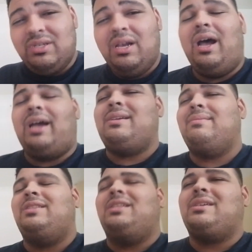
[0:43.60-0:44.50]
I give it
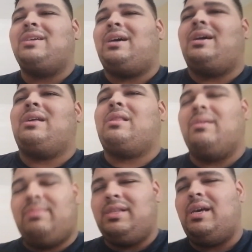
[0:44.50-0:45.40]
like a uh,
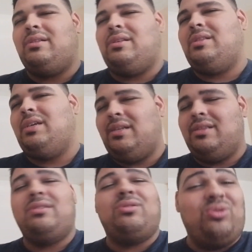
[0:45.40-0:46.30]
7 out of
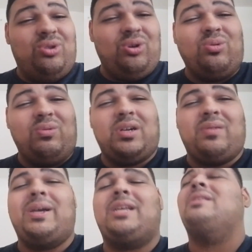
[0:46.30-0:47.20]
10. Do
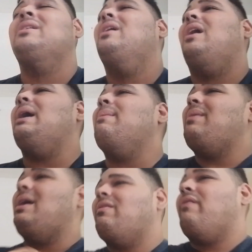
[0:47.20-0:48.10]
recommend. And my
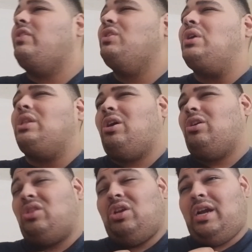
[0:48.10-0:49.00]
review on
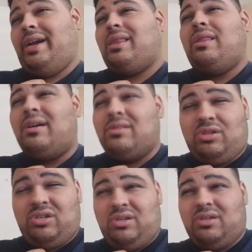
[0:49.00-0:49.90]
Hunter x
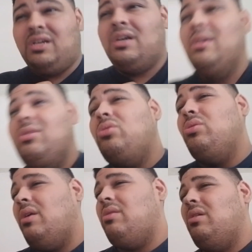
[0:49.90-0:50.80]
Hunter
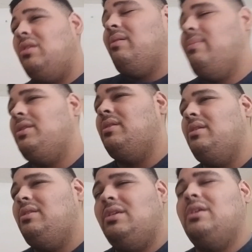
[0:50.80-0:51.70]
2011 in
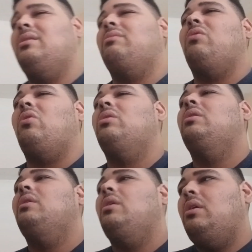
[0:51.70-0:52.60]
general
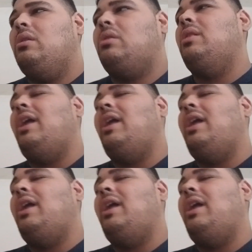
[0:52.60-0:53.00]
is like